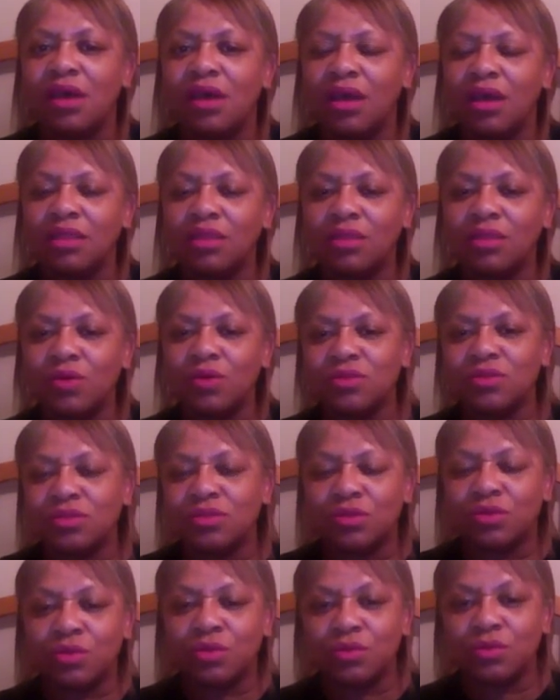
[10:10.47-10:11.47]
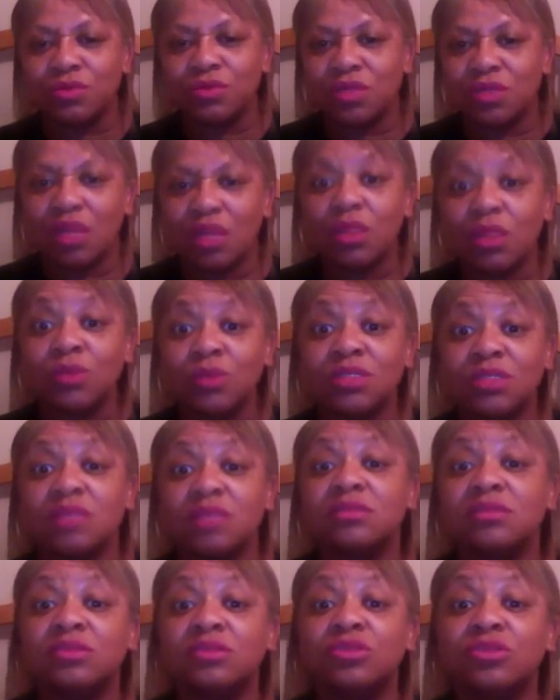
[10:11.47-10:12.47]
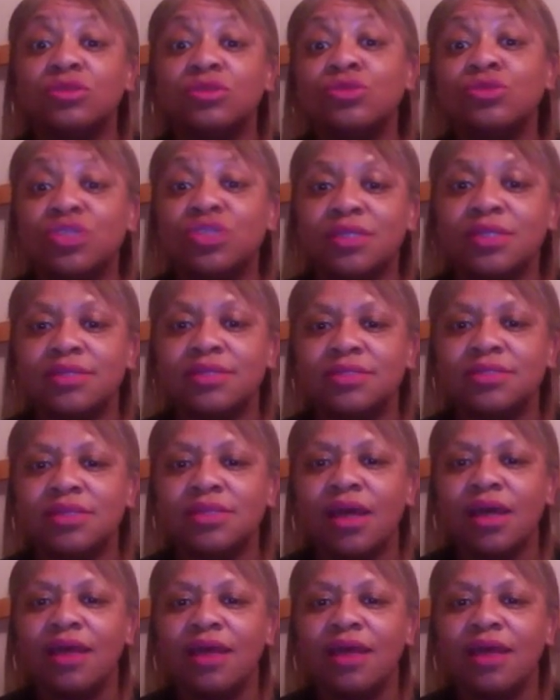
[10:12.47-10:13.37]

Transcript: and those groups and those institutions